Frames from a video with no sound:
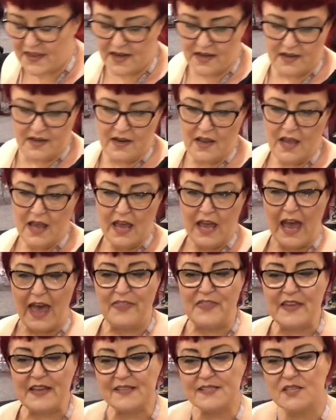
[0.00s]
than,
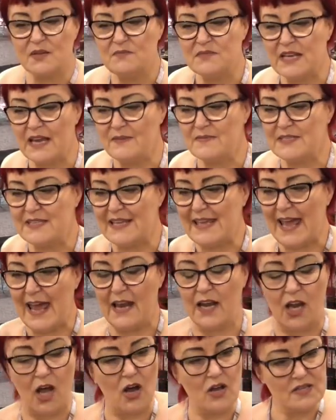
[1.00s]
I think sometimes they
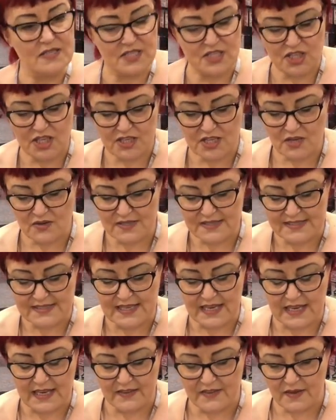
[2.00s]
get lost, you don't
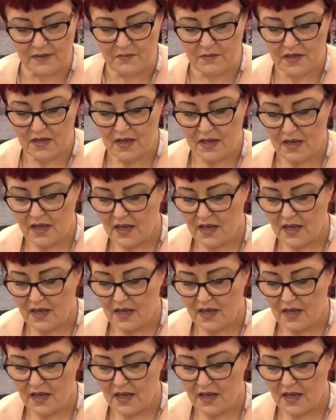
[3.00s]
see them